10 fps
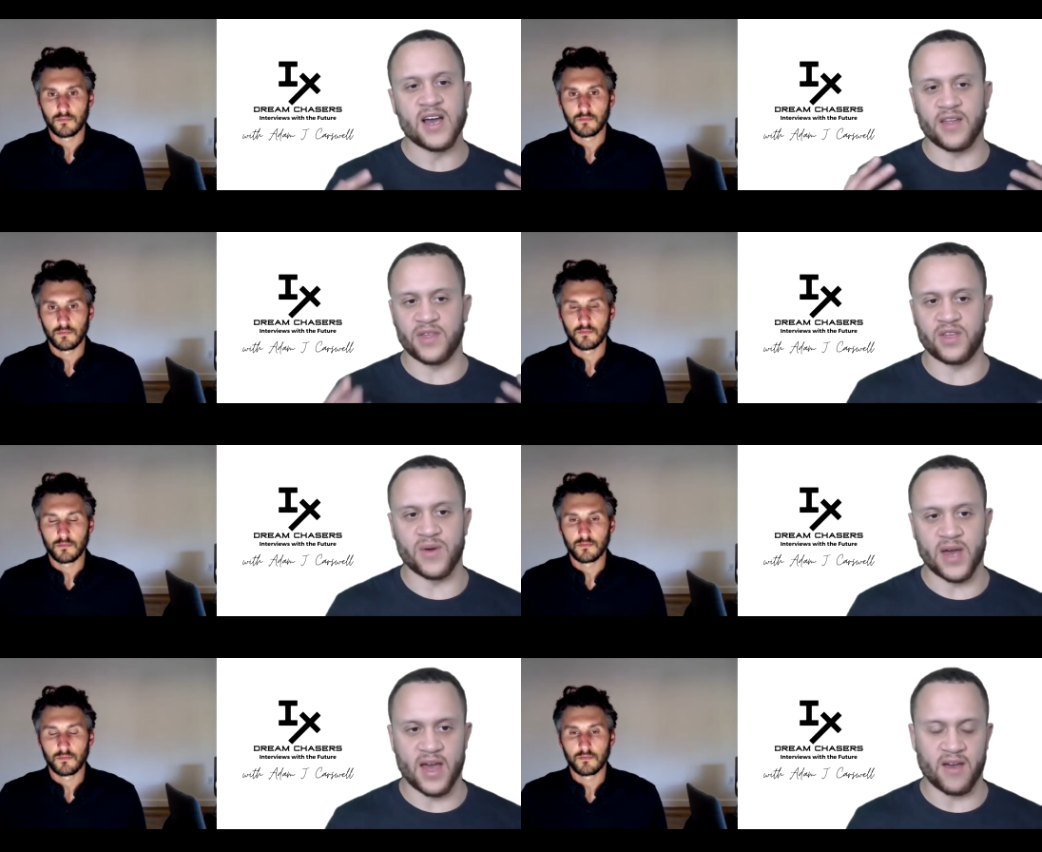Speaker 1: I think
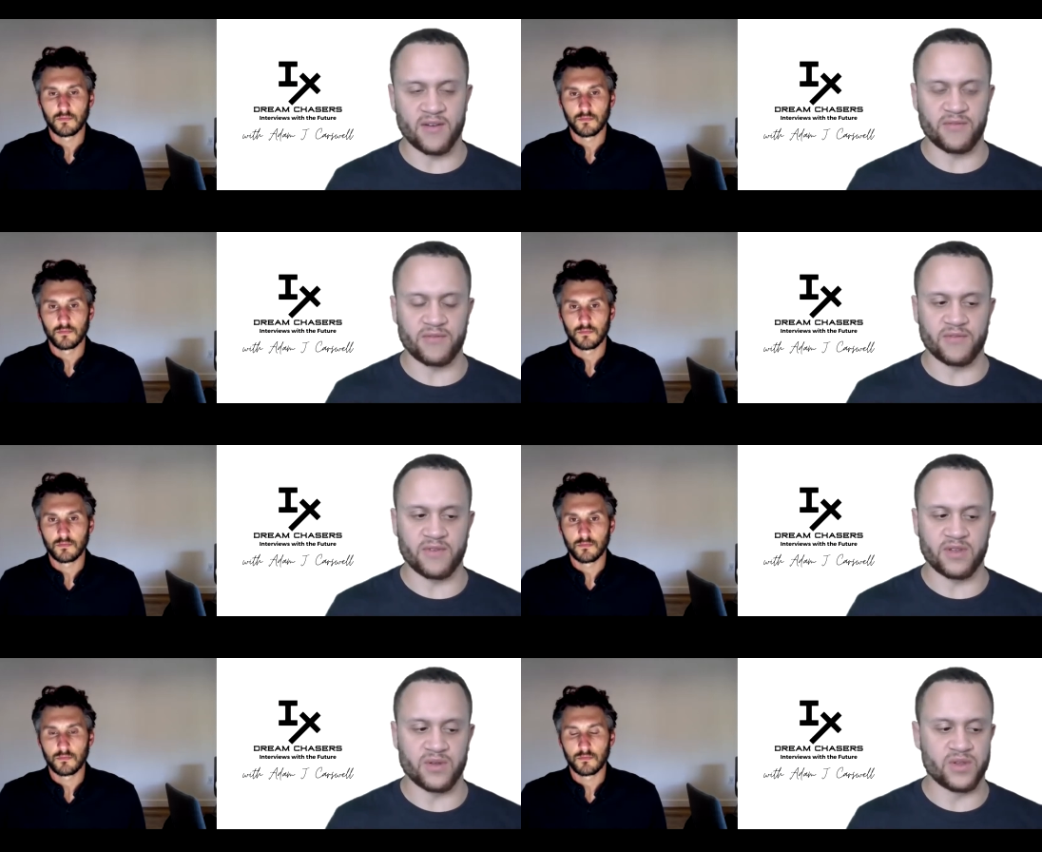you have
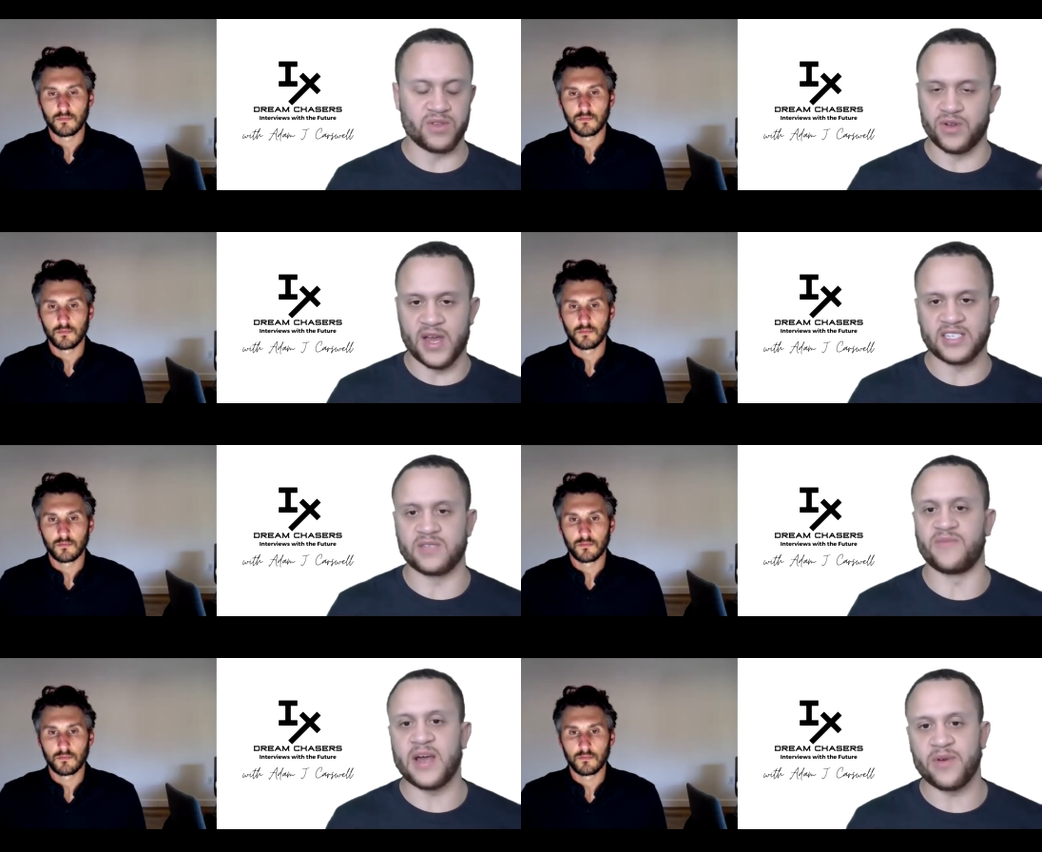you you know you had
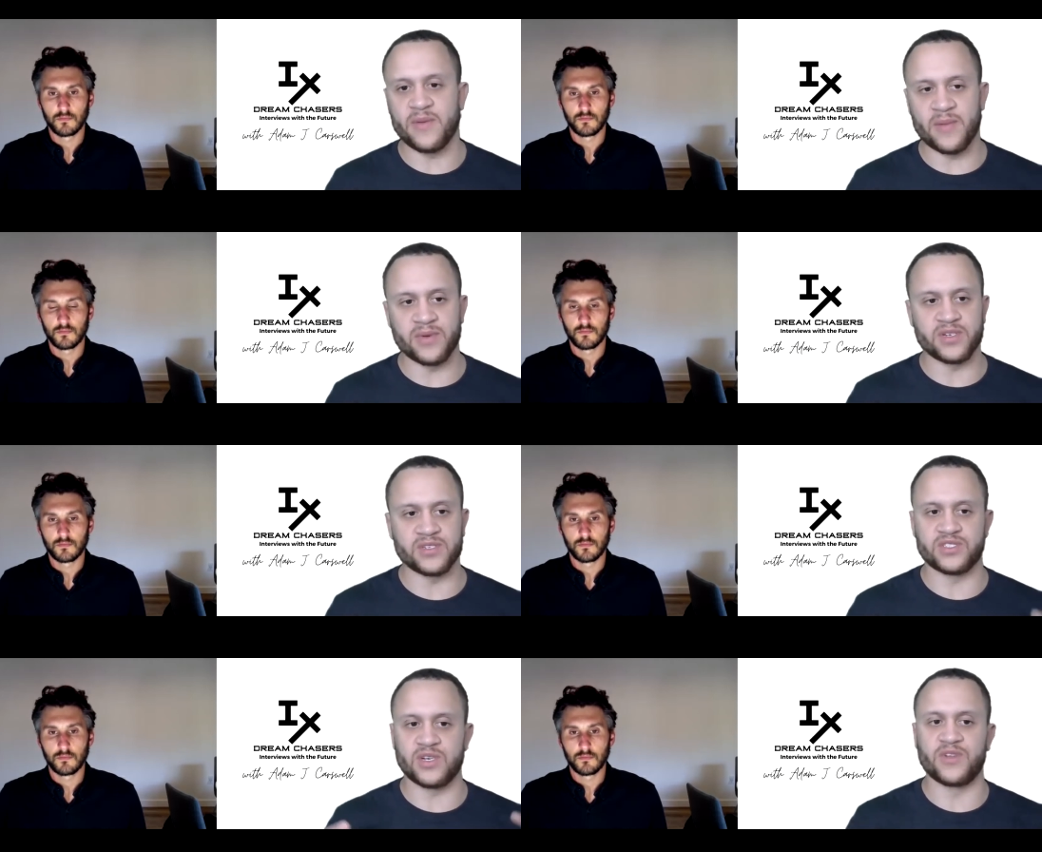some family members
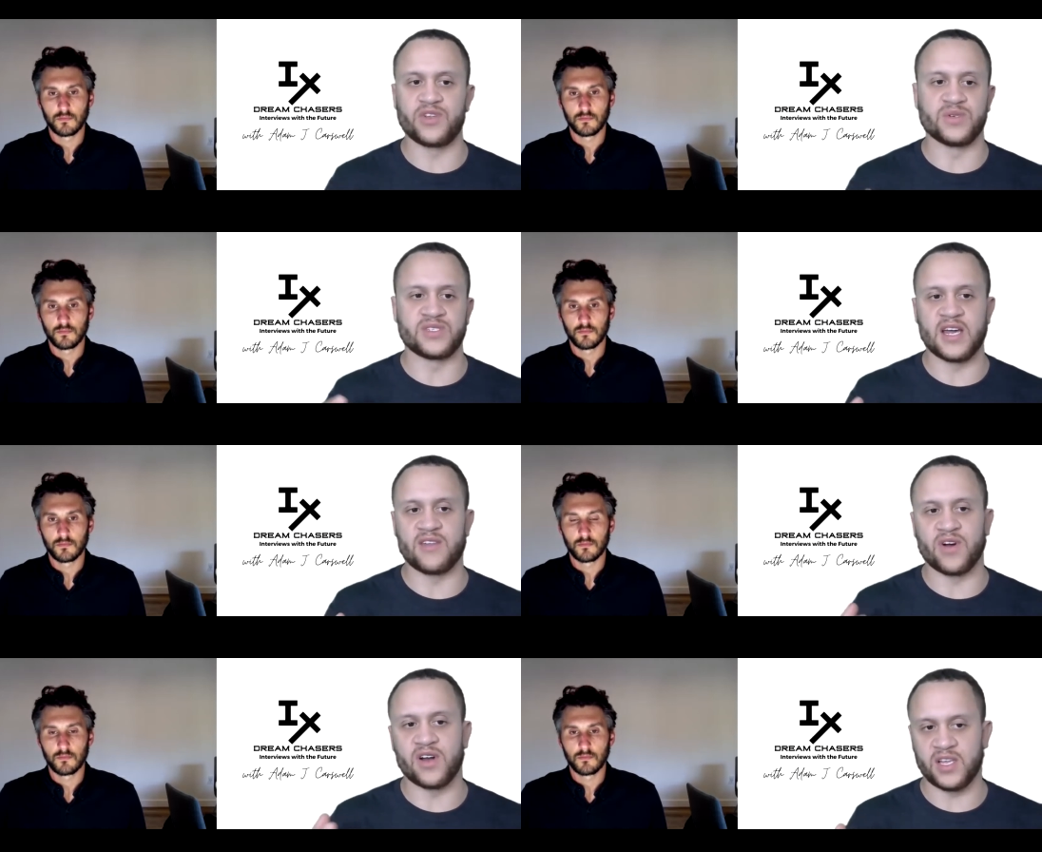or someone who was kind
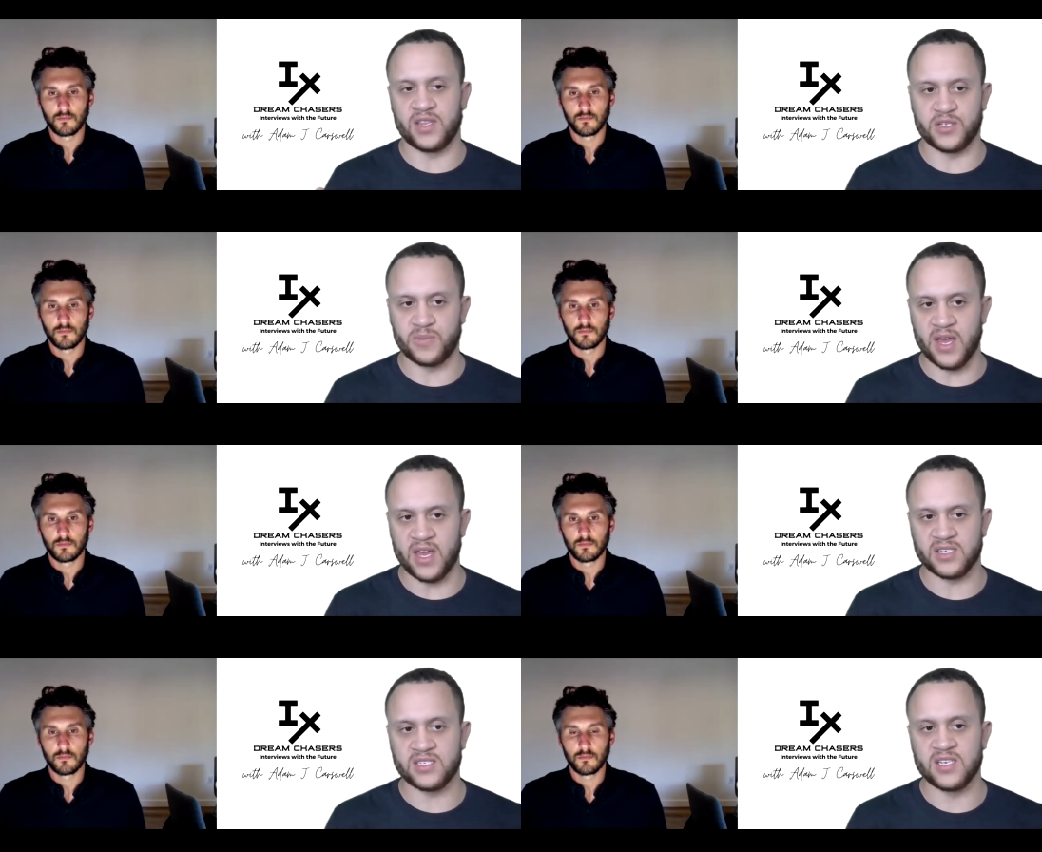of already in the
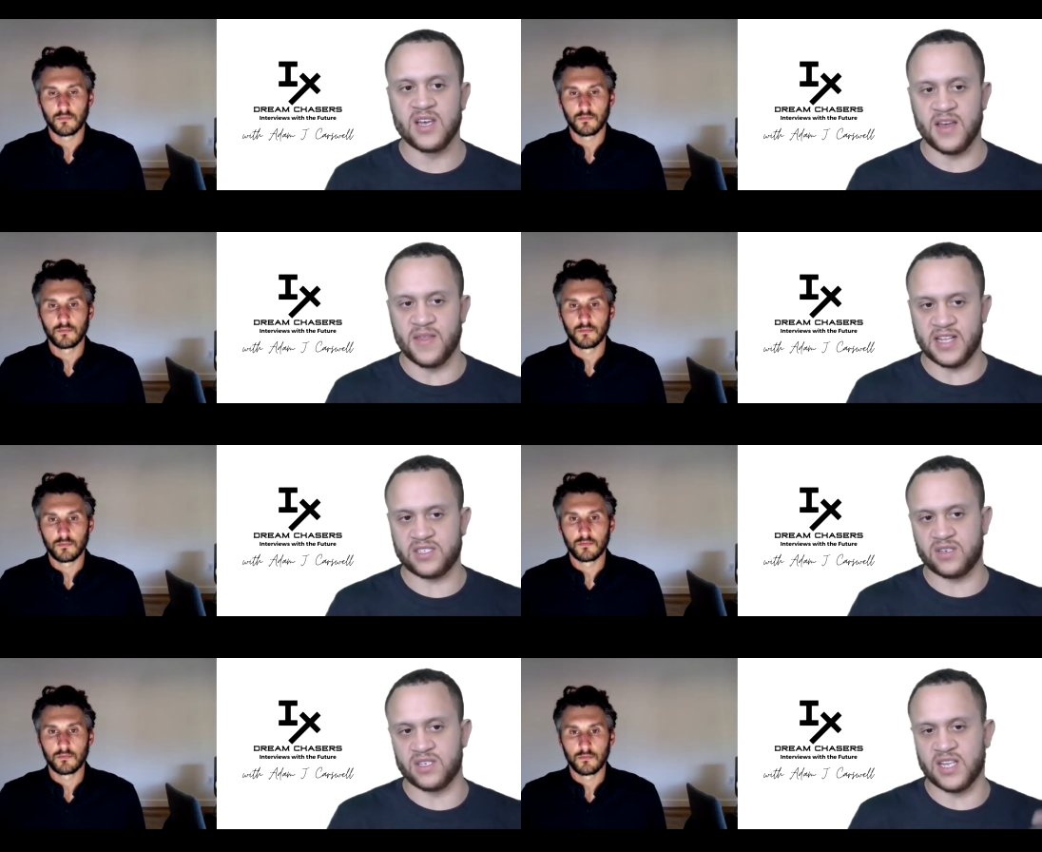space and
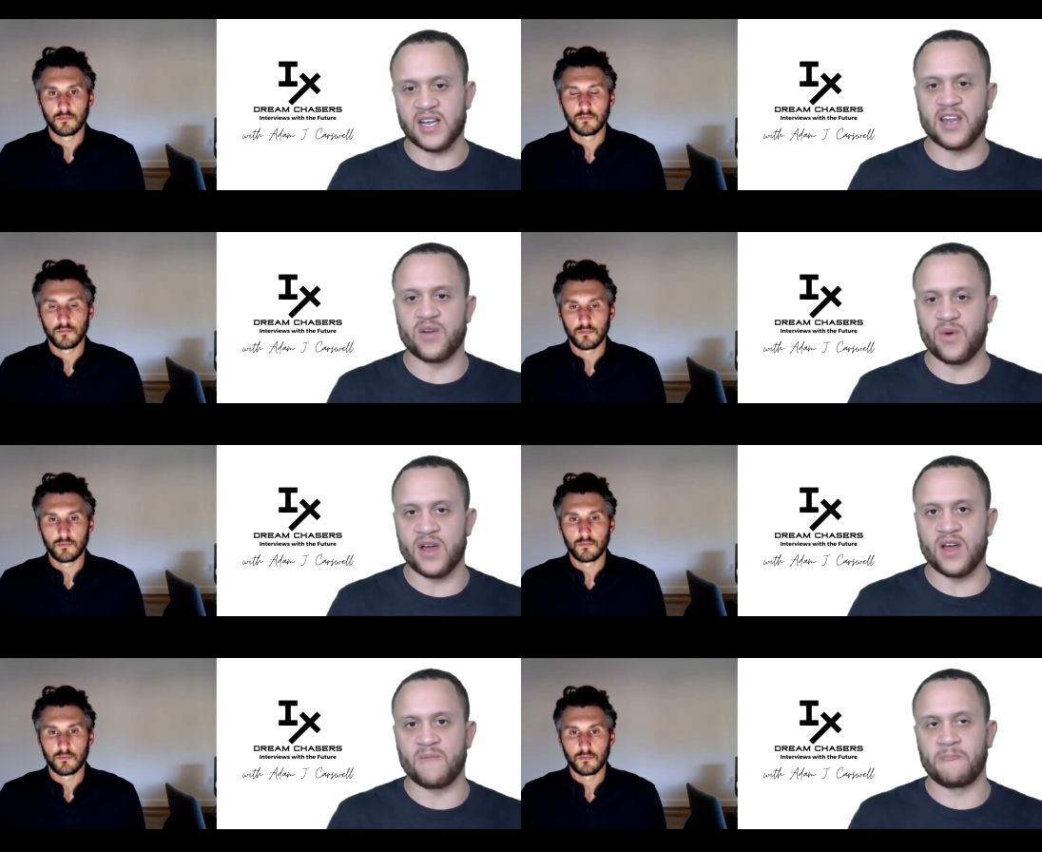that's is that kind of
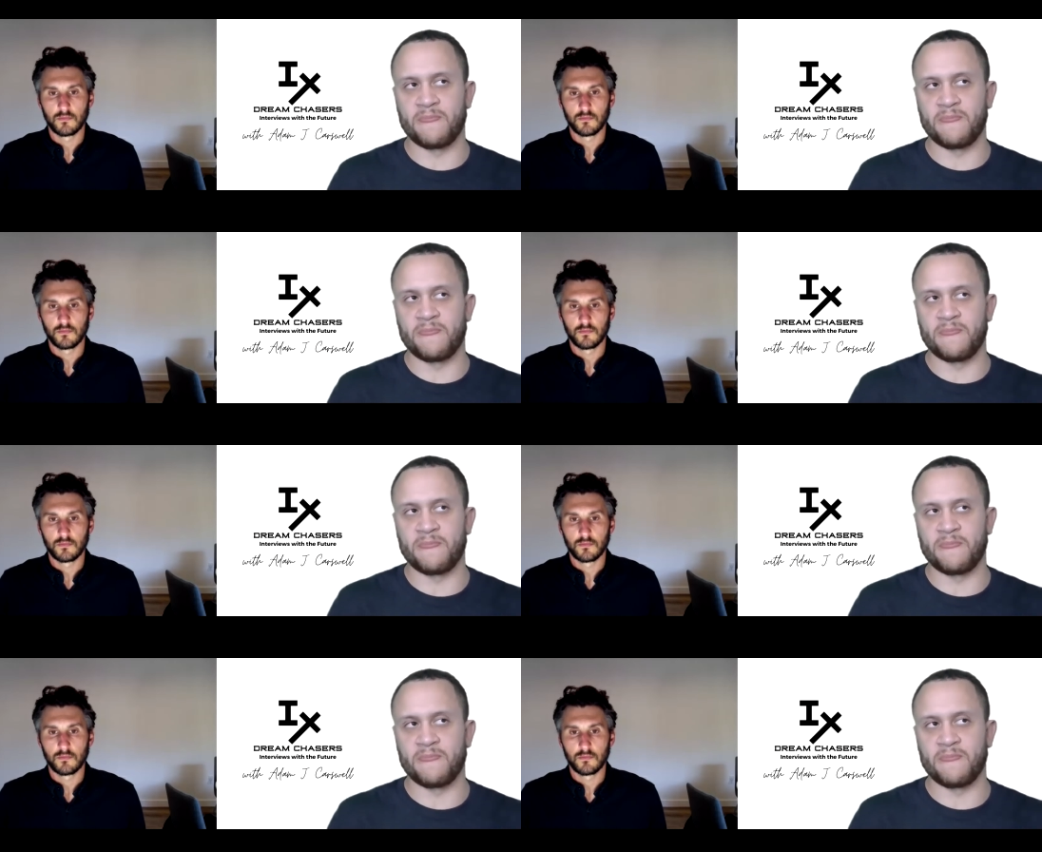what